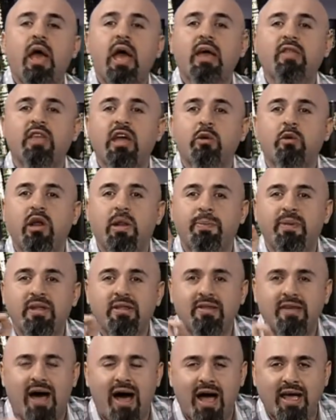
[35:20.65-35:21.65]
And they would have
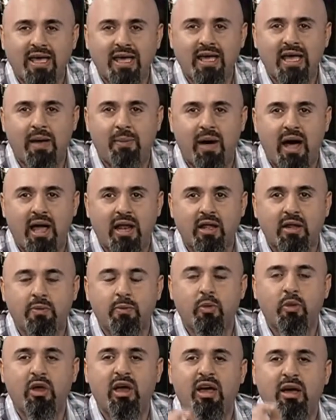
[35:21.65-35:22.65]
been talking about it.
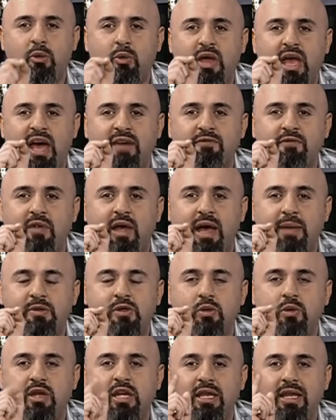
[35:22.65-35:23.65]
We have
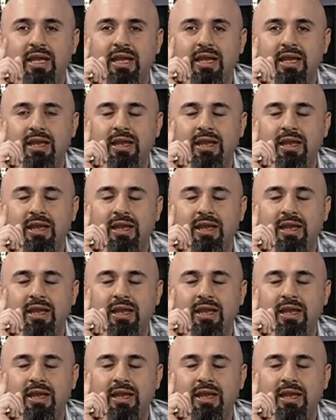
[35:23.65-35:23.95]
absolutely